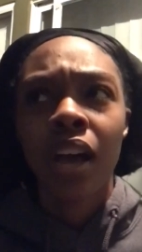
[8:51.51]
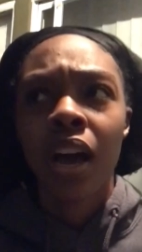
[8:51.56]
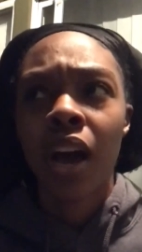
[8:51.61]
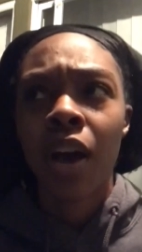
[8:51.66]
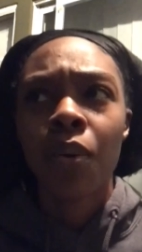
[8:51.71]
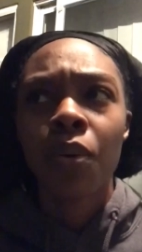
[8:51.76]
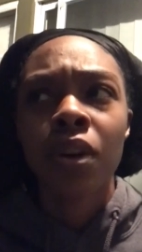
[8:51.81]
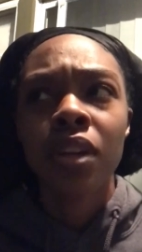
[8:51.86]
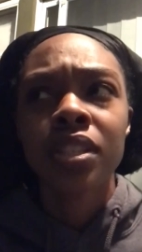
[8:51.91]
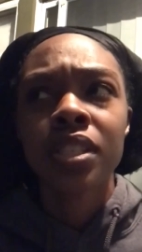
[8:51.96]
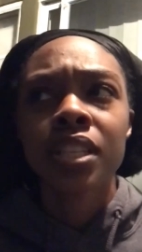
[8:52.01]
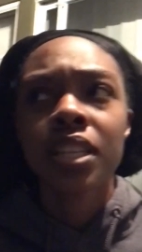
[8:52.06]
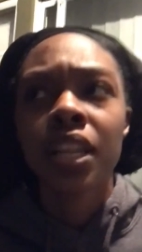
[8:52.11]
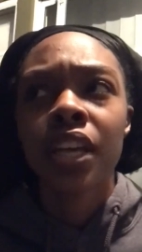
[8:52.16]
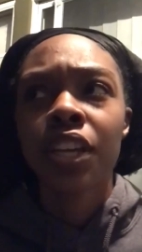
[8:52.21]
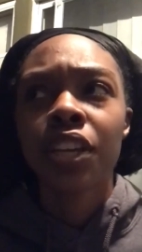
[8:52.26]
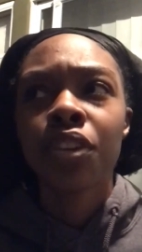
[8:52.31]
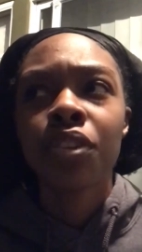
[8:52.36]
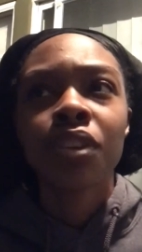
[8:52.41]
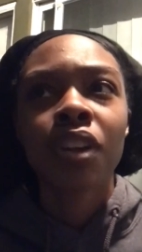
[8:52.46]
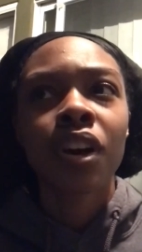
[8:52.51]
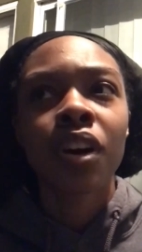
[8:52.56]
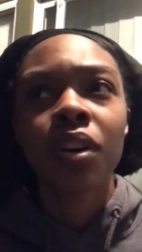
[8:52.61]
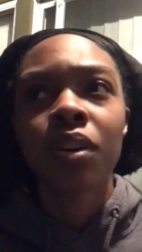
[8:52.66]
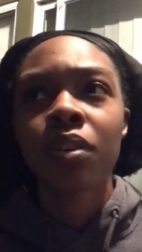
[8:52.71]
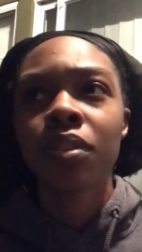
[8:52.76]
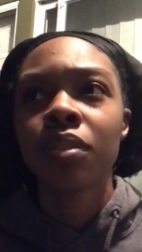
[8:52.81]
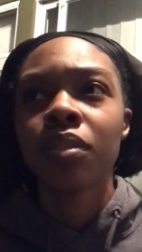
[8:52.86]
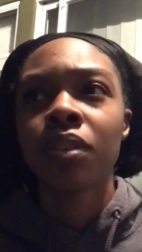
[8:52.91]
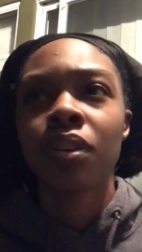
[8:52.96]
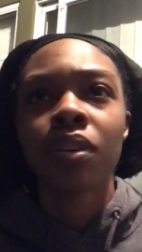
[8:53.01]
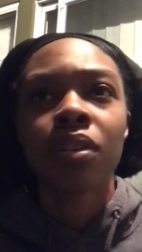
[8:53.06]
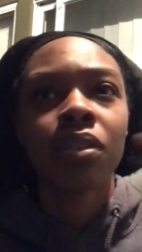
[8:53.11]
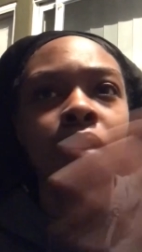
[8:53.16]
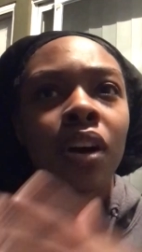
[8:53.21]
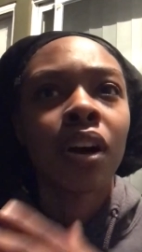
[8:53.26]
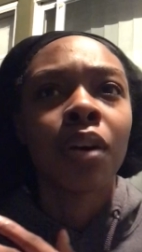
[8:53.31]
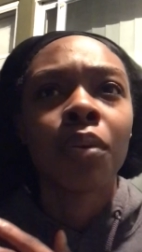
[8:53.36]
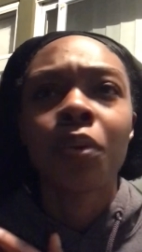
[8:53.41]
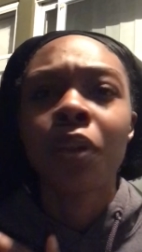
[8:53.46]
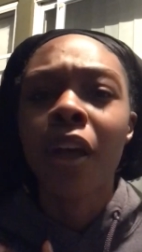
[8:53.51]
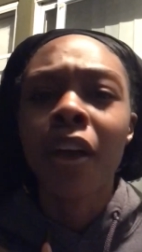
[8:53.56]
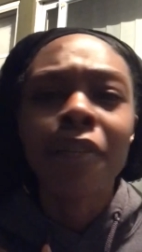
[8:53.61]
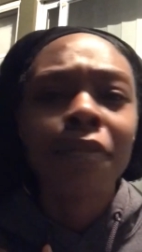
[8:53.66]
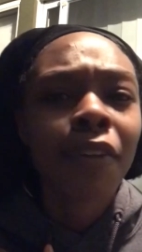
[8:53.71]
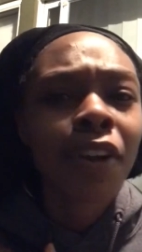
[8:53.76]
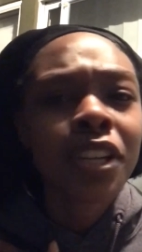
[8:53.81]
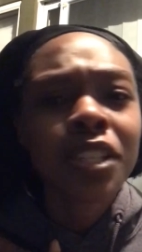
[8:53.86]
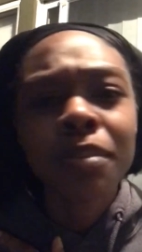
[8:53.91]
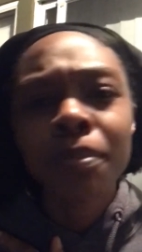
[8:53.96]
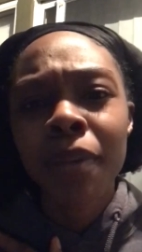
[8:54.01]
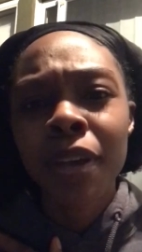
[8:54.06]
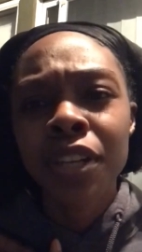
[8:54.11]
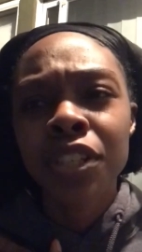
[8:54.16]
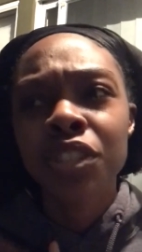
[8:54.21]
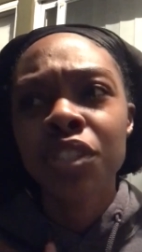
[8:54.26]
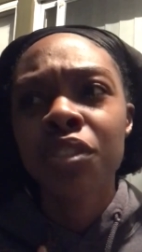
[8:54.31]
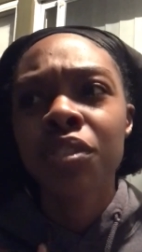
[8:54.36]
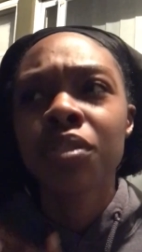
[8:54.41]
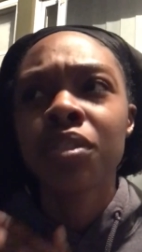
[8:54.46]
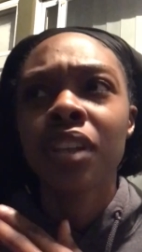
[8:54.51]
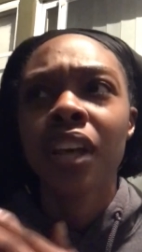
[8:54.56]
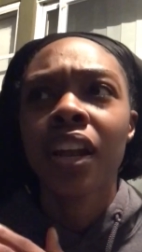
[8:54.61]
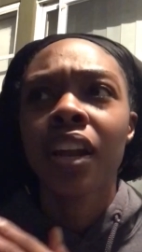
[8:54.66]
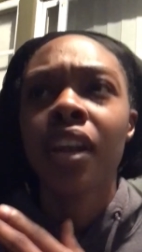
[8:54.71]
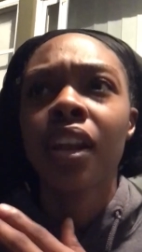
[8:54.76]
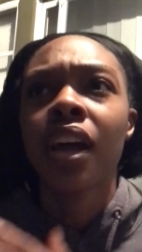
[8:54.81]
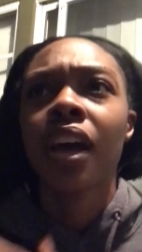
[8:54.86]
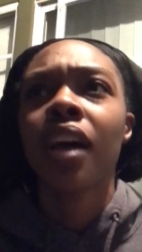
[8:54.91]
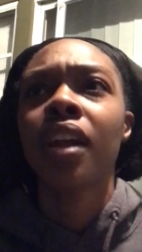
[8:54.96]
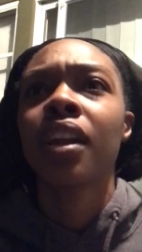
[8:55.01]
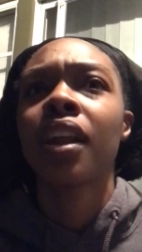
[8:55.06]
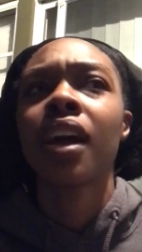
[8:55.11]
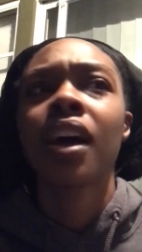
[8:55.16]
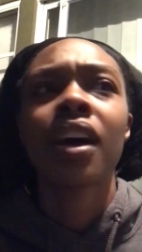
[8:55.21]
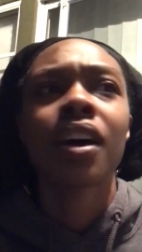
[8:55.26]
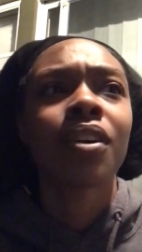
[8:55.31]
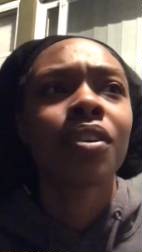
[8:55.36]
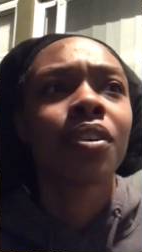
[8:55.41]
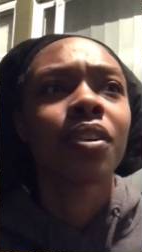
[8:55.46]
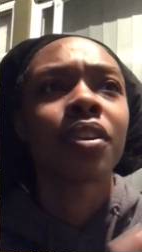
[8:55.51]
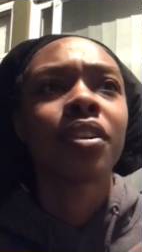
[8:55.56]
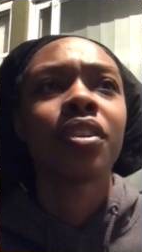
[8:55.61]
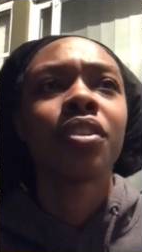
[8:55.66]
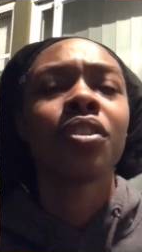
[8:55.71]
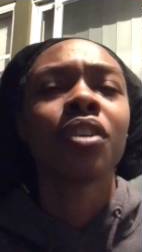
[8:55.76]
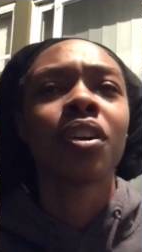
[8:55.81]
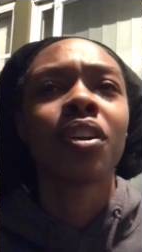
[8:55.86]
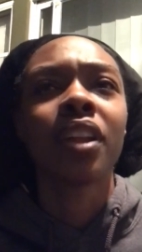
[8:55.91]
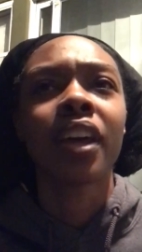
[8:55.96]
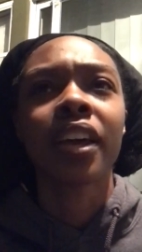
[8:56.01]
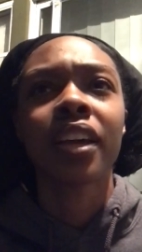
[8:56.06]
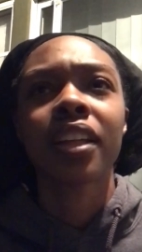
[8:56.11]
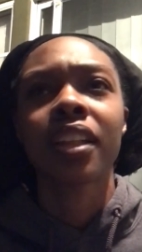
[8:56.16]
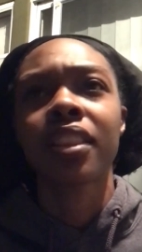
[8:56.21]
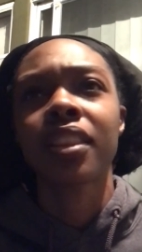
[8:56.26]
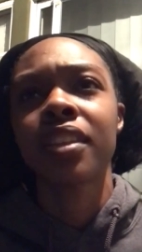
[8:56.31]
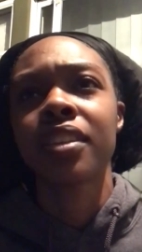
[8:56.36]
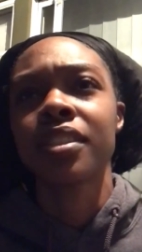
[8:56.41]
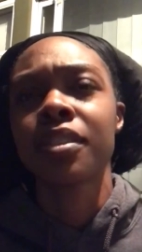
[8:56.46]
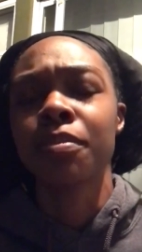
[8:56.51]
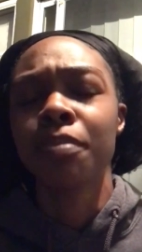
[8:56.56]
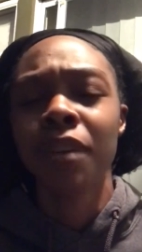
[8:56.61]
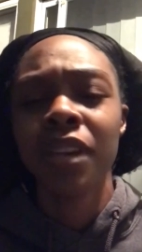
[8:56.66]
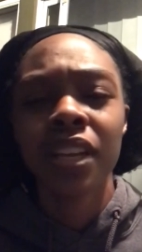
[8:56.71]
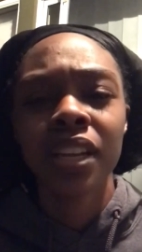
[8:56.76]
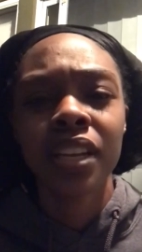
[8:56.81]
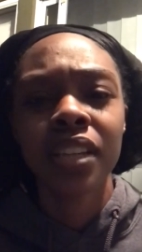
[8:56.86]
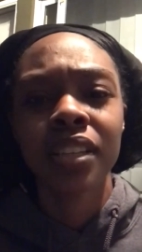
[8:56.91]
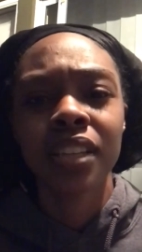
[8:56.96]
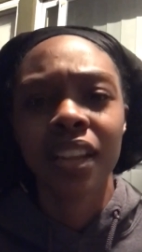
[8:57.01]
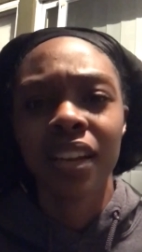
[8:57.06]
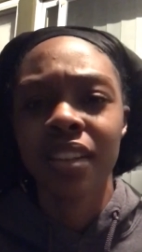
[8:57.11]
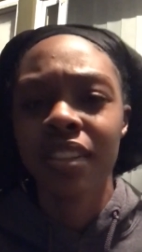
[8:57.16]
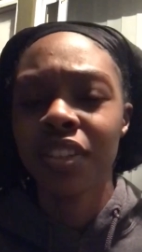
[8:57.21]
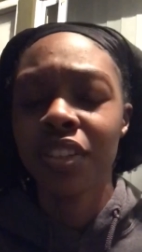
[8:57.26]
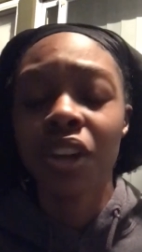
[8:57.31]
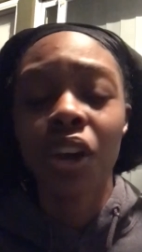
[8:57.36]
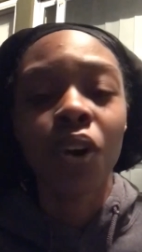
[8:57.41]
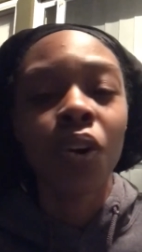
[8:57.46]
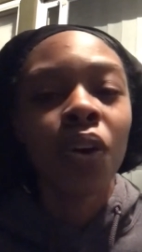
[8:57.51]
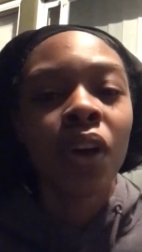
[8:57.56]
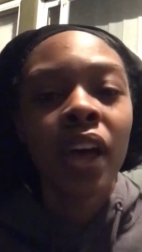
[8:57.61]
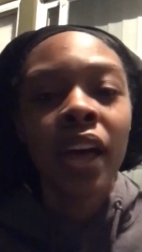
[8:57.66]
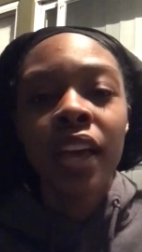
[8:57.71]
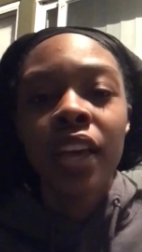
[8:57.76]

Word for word: I wanted to let you know uh, when I first met you, da da da da, or, you know, like at this meeting, that, you know,